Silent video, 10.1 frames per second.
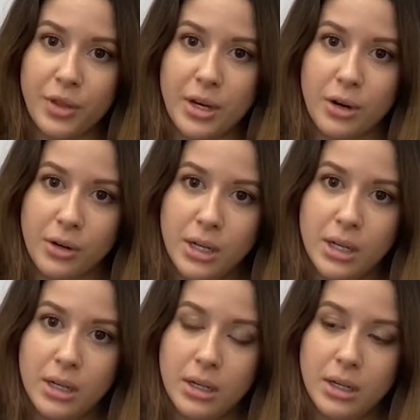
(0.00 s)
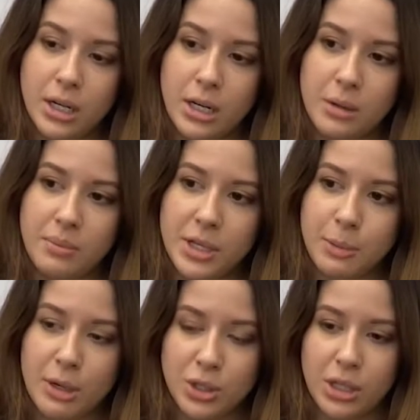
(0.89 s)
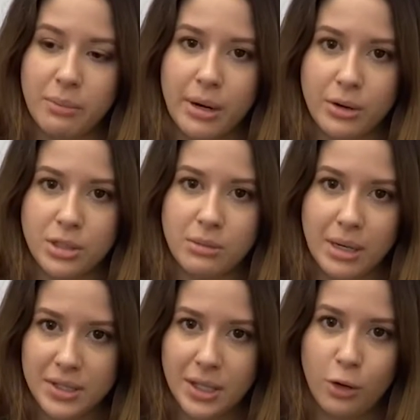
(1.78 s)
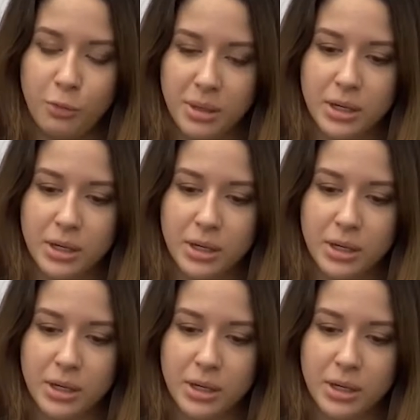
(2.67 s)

there, especially compared to myself,